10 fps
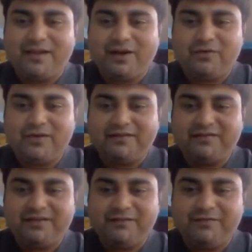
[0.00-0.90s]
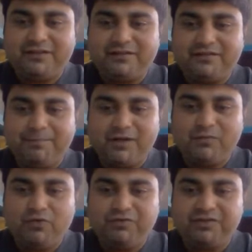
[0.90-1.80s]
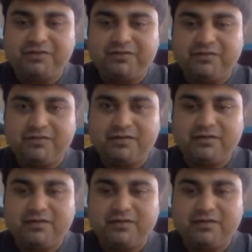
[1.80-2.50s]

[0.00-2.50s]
Now let us see with the simple moves.